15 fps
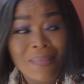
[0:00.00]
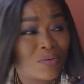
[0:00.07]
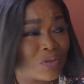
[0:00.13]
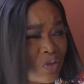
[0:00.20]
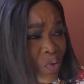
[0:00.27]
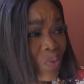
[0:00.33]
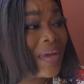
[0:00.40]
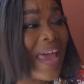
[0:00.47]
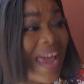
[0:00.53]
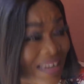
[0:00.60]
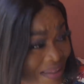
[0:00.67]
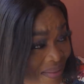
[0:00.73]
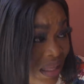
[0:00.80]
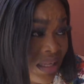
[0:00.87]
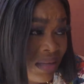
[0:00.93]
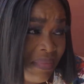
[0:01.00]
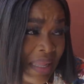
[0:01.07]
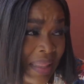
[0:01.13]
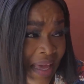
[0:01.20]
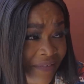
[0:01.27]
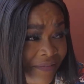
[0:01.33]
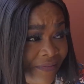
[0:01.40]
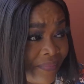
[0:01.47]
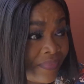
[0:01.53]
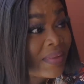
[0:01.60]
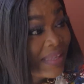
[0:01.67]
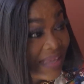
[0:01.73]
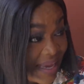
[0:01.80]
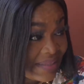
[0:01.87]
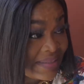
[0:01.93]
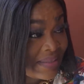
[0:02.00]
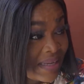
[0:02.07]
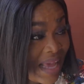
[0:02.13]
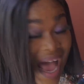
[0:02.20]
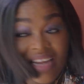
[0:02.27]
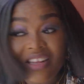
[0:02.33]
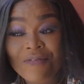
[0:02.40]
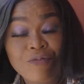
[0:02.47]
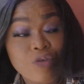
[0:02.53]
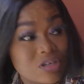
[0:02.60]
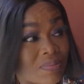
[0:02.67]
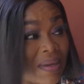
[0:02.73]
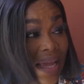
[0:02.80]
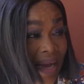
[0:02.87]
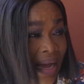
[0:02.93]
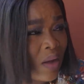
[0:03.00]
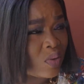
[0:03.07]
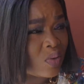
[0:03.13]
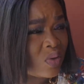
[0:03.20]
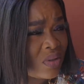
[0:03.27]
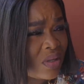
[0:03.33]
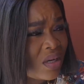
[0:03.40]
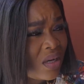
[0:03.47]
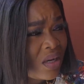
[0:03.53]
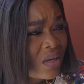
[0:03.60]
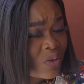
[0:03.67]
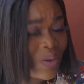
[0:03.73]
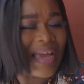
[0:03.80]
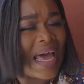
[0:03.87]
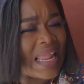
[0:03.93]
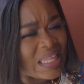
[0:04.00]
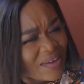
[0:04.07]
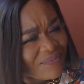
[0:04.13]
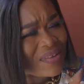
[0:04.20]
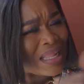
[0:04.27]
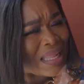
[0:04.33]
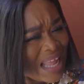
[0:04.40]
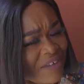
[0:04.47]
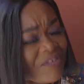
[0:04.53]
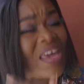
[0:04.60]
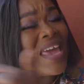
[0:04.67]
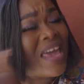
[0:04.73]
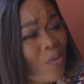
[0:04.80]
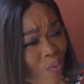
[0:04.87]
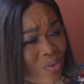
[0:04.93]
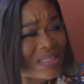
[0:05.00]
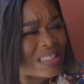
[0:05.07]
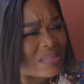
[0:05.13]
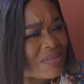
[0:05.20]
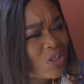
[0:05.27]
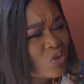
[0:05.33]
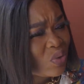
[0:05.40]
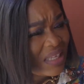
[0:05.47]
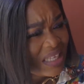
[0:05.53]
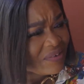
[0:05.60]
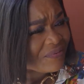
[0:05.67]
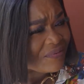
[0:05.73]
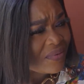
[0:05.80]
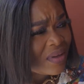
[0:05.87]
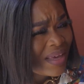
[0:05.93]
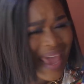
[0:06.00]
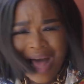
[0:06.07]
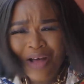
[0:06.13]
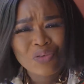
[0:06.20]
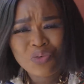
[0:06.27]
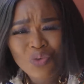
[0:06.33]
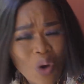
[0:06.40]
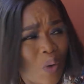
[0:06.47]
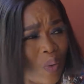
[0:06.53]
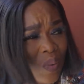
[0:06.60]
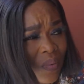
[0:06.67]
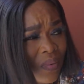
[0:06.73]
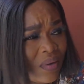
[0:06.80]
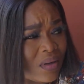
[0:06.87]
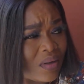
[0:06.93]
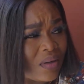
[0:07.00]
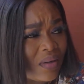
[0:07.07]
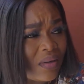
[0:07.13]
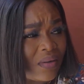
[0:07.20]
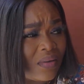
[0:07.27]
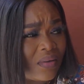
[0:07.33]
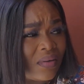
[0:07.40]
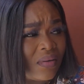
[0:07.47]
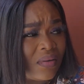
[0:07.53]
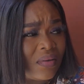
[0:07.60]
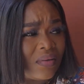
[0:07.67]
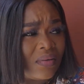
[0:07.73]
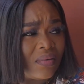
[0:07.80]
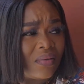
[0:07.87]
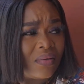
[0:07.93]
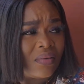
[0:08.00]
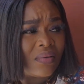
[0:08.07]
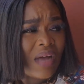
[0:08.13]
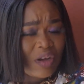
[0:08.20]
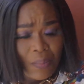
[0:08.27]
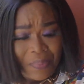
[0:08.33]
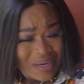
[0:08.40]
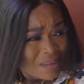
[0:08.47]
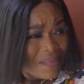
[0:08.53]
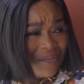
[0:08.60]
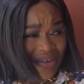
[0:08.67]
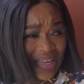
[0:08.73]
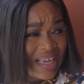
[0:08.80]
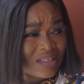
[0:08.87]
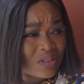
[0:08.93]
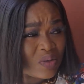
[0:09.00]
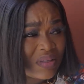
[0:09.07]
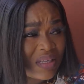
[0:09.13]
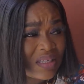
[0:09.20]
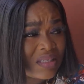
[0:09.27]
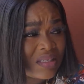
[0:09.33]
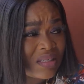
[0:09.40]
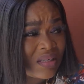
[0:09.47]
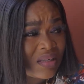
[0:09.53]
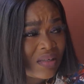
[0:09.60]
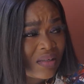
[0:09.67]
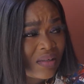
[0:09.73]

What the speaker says: amount to anything in my life. Yes, and he froze my account so I can live the life he wants me to live. Hell no! Are you bringing my father into this?